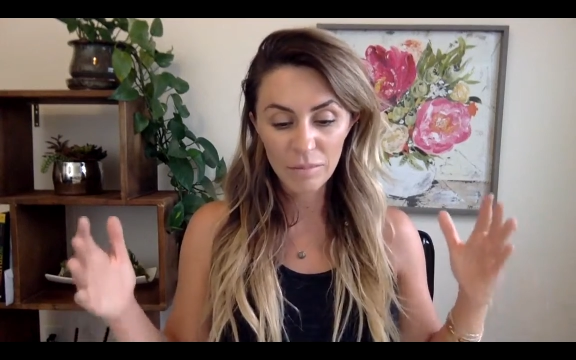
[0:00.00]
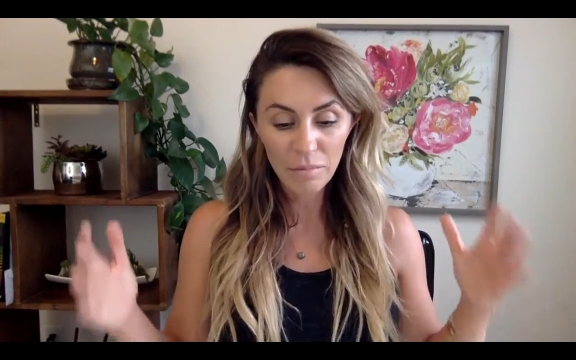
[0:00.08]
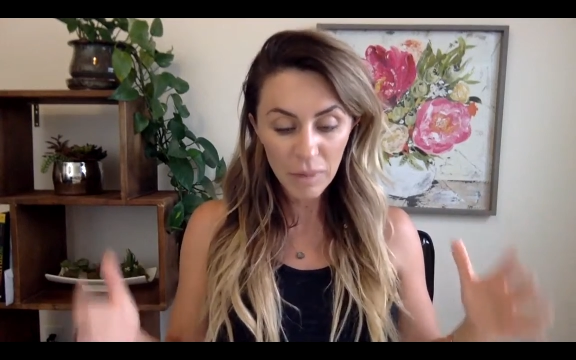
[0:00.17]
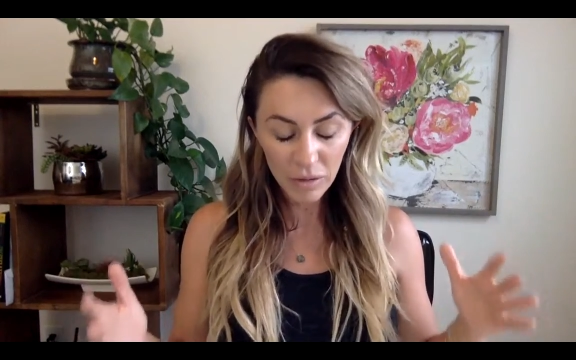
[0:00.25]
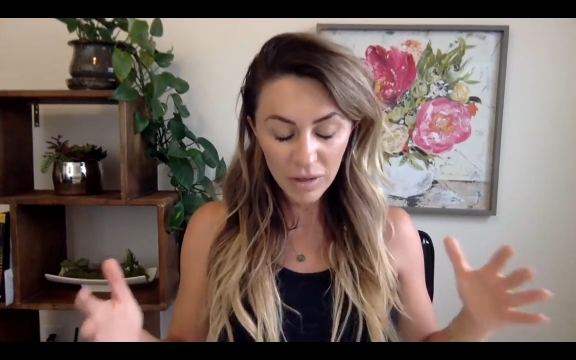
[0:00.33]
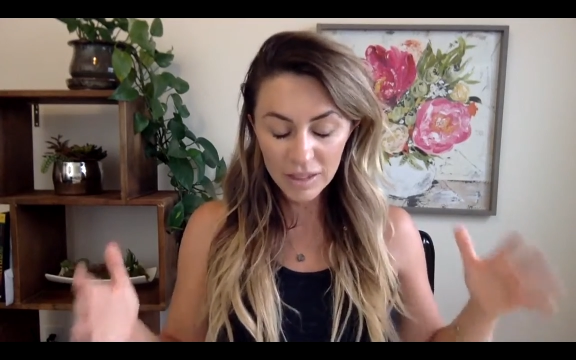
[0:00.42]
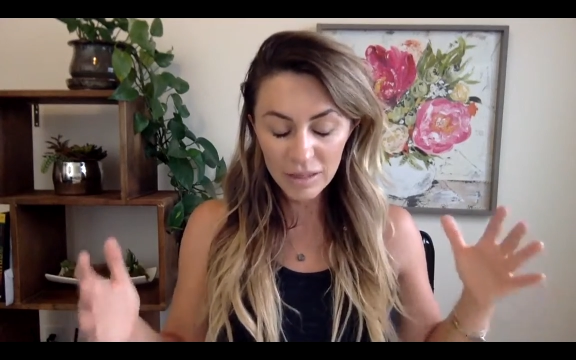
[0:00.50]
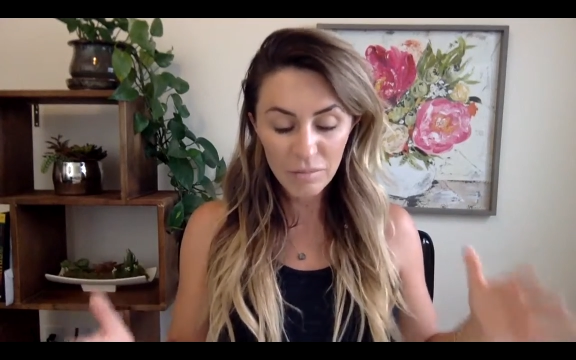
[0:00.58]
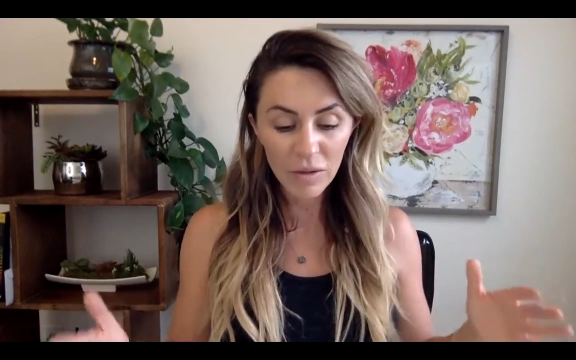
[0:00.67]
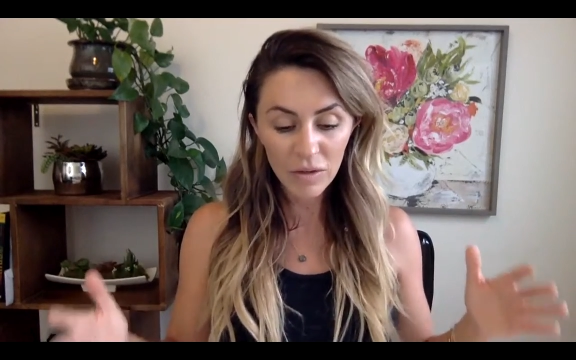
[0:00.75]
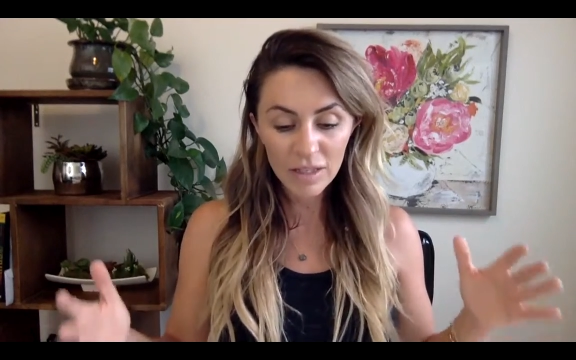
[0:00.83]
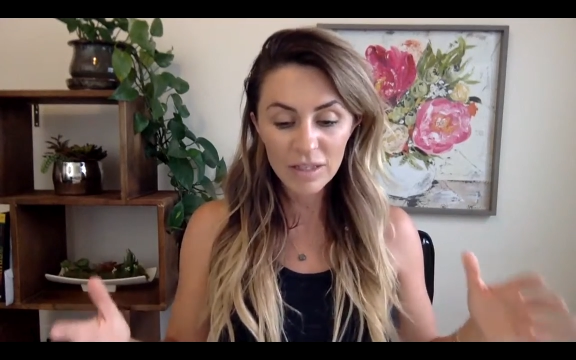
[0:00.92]
Millions and
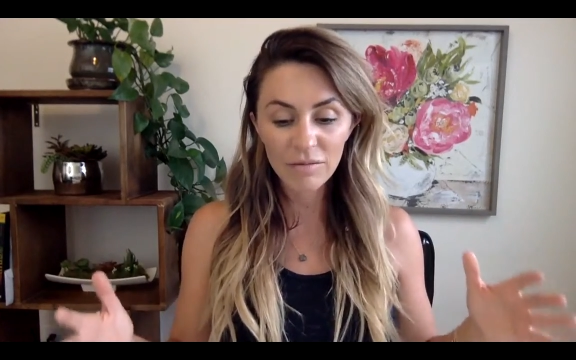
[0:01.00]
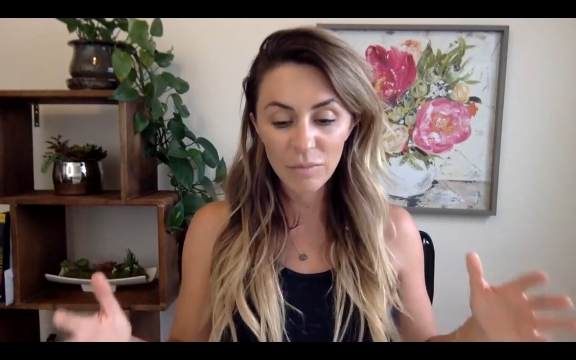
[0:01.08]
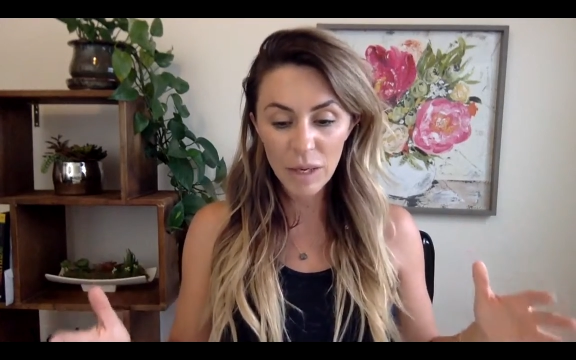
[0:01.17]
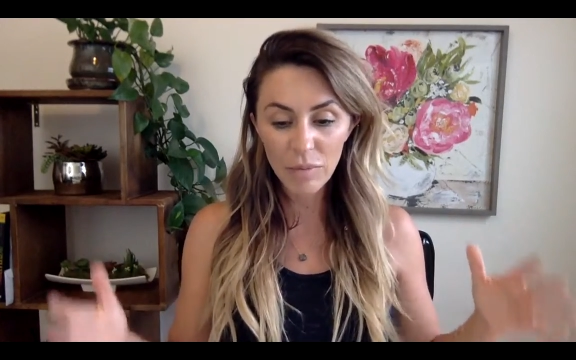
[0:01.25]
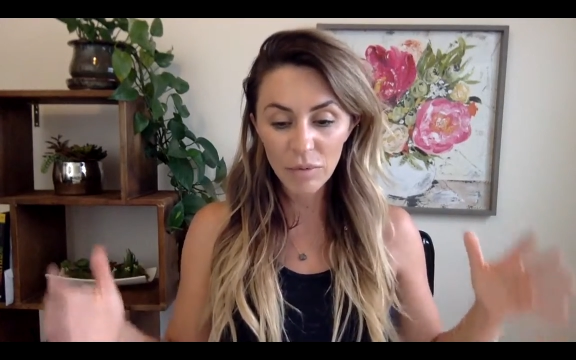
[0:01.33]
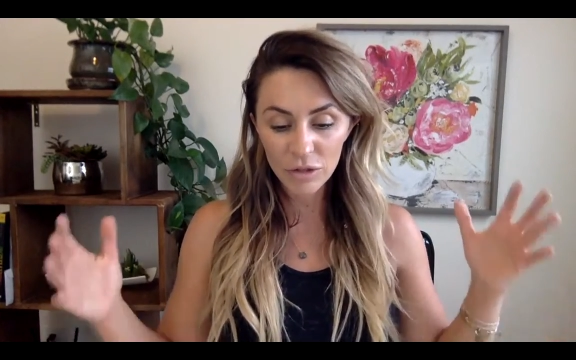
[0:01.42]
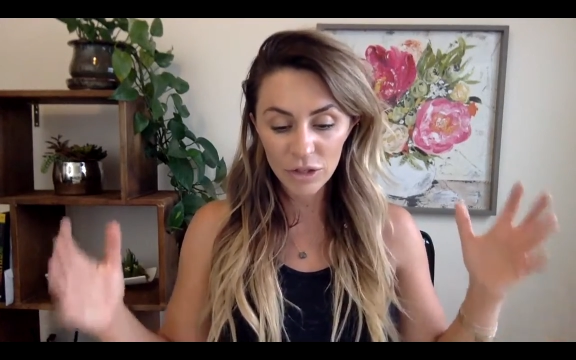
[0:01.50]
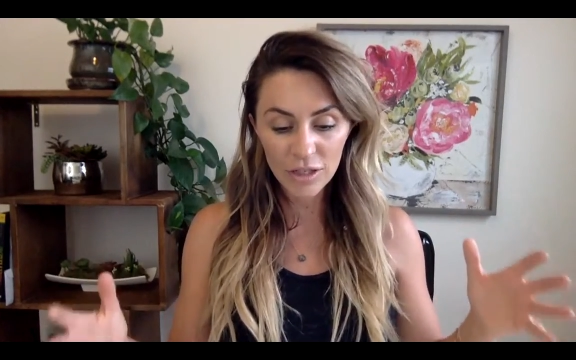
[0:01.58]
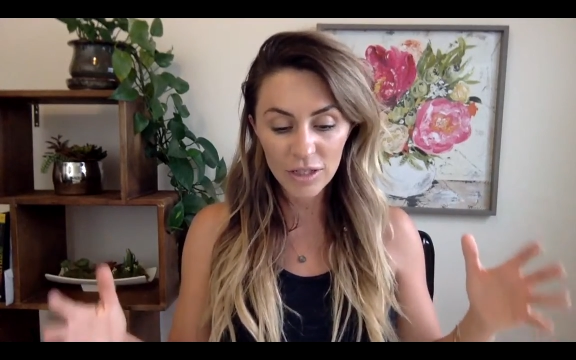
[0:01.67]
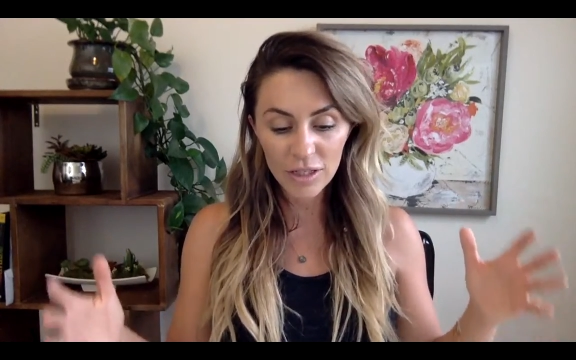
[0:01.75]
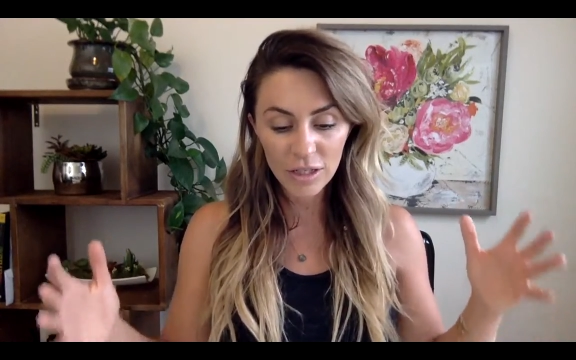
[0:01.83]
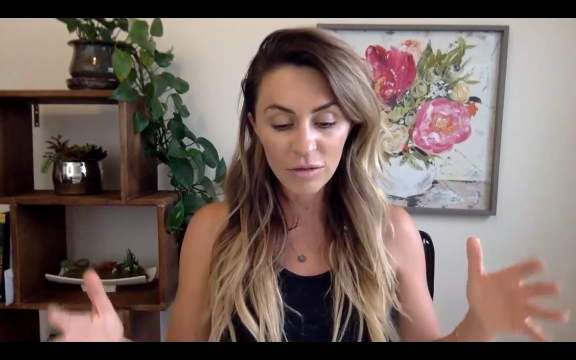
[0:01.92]
millions of people
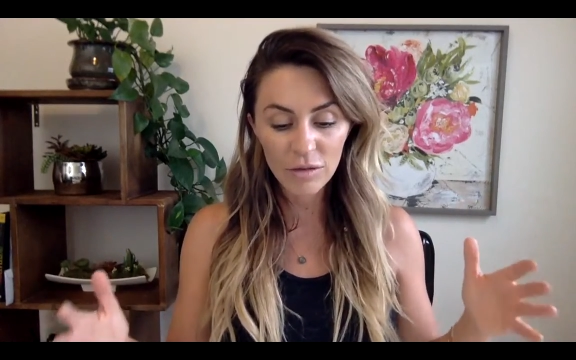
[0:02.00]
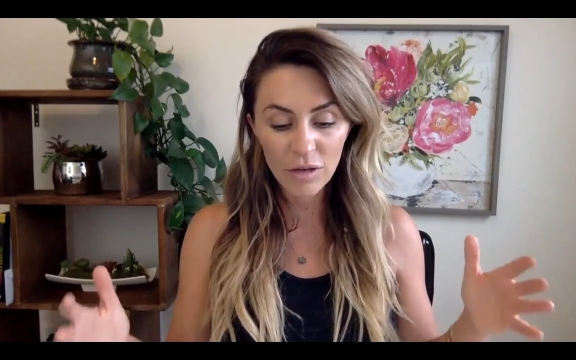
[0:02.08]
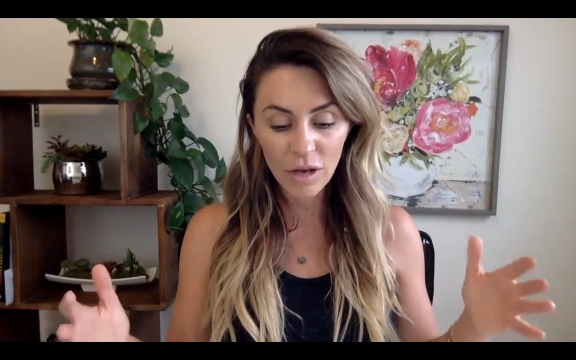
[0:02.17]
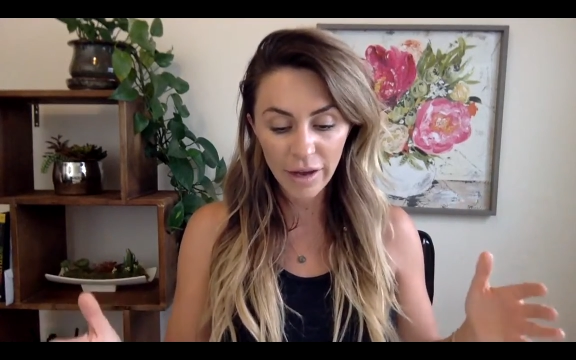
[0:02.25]
just in Utah